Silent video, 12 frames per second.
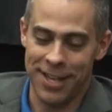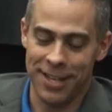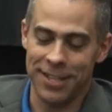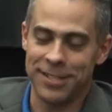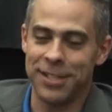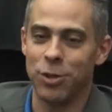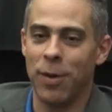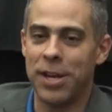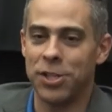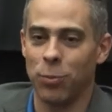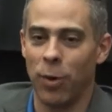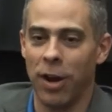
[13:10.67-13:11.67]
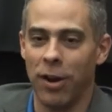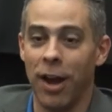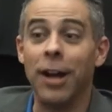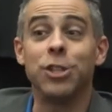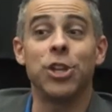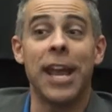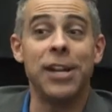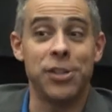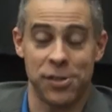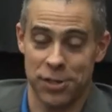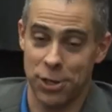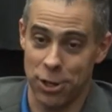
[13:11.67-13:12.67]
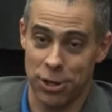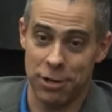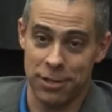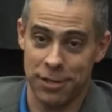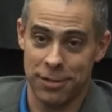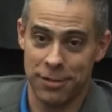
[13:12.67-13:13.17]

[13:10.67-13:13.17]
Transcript: the situation where a change has occurred.